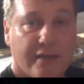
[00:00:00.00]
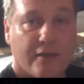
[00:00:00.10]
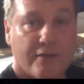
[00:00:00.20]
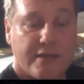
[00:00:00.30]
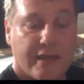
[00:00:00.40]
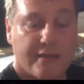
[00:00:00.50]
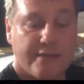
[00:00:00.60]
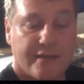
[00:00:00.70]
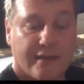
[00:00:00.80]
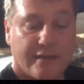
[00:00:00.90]
brilliant
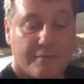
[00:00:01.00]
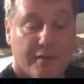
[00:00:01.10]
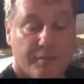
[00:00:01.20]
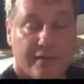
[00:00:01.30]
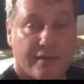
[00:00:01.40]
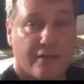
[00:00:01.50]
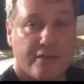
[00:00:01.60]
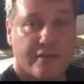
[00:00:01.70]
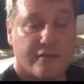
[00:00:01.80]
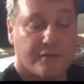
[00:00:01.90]
content. Um, I've been
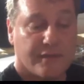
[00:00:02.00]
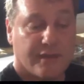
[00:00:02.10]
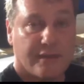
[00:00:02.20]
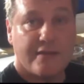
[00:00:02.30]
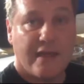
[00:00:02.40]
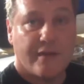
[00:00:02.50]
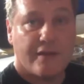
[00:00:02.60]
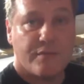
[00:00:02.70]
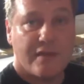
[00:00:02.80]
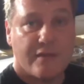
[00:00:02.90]
to lots of
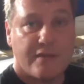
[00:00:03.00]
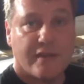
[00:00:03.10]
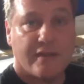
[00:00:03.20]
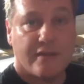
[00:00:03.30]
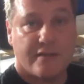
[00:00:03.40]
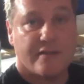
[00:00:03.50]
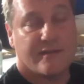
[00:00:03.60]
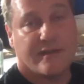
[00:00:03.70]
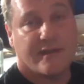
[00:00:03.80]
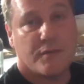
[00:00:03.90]
seminars previously. This
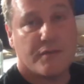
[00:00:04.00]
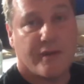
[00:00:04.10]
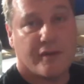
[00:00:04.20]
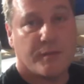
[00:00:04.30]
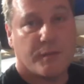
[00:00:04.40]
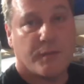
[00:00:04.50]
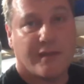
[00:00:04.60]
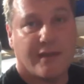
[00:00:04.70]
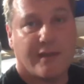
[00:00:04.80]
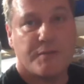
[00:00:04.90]
is the most valuable
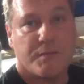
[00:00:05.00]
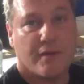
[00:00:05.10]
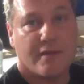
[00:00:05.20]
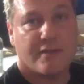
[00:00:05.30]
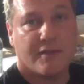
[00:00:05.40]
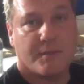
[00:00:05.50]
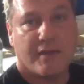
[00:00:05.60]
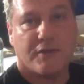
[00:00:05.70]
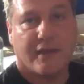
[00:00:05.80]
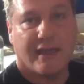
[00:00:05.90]
one at the least price, so
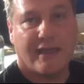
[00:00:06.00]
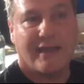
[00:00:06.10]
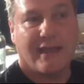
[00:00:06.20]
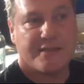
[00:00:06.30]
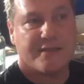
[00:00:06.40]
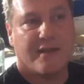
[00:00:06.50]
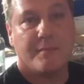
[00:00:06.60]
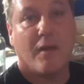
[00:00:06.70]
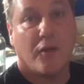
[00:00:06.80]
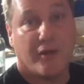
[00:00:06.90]
you make sure you're here
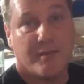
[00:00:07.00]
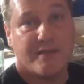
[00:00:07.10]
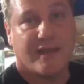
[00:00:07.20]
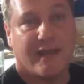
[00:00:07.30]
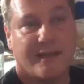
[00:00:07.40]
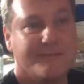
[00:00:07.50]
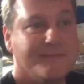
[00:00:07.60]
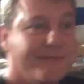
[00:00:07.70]
next time or you're missing it.